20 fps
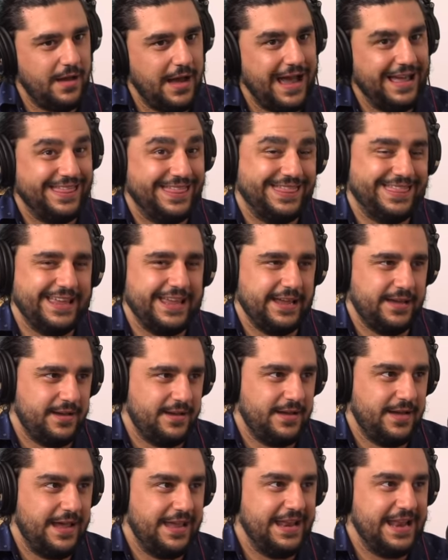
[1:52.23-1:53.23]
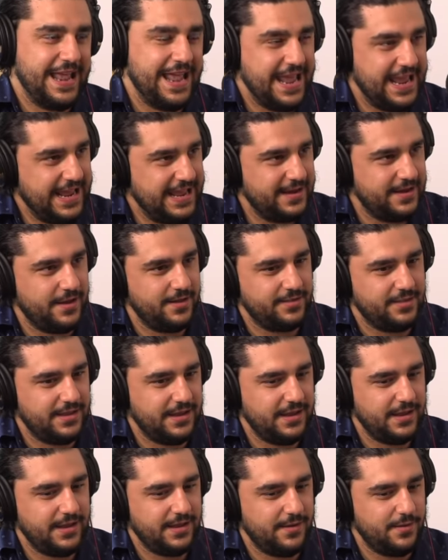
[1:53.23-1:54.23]
I think it hit
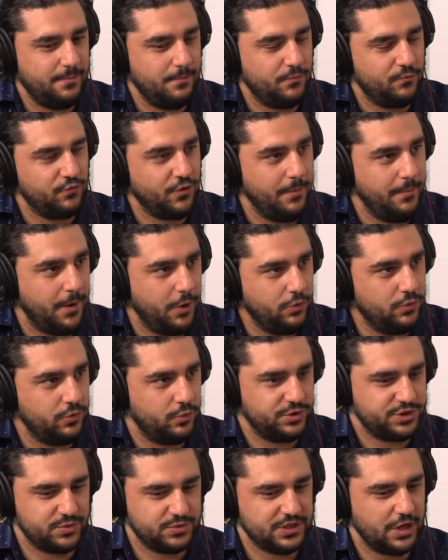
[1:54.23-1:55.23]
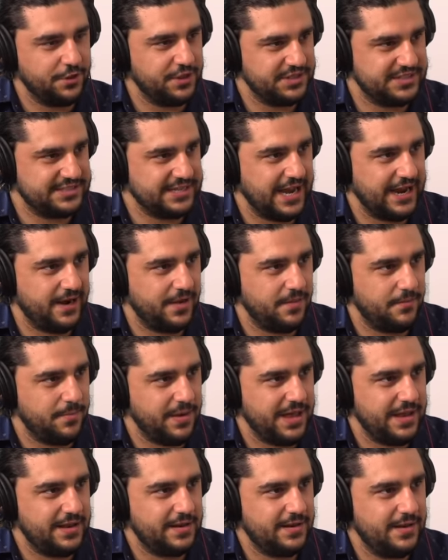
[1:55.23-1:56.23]
the remote, which was on the side of the
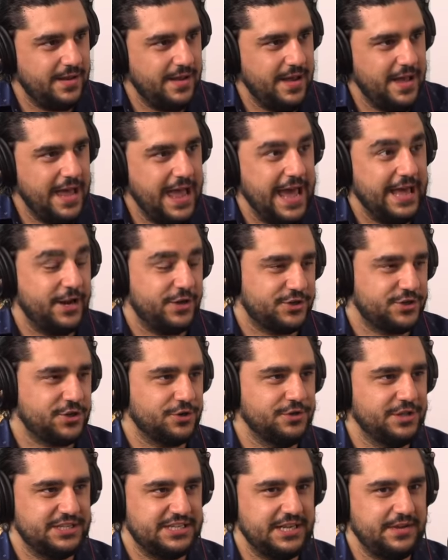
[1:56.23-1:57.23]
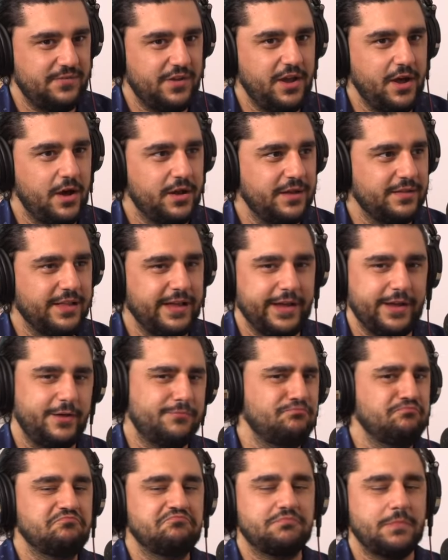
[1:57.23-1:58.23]
bed, mm-hmm. and it turned the TV on at like
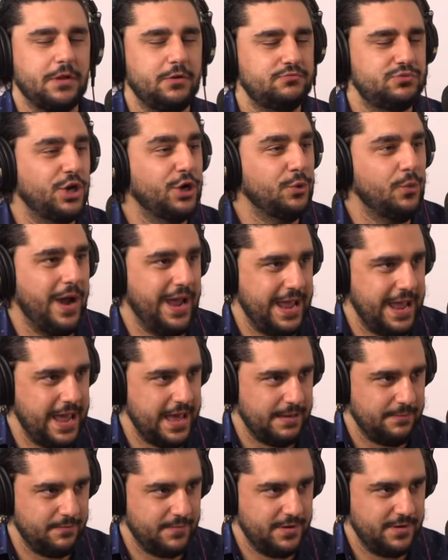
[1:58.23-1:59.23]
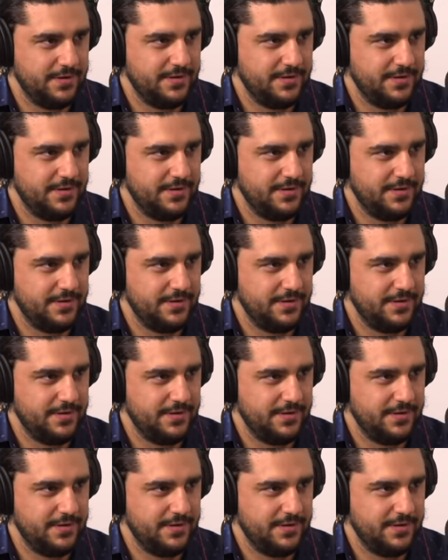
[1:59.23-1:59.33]
2 a.m.